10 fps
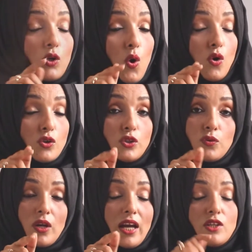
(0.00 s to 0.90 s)
now
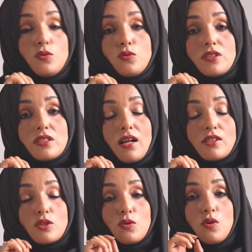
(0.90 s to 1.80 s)
you can do this
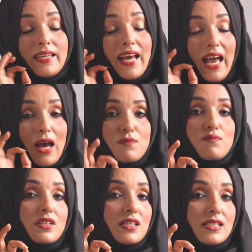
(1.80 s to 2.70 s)
also in an
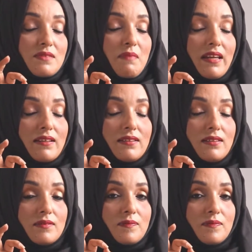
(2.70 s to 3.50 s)
effortless manner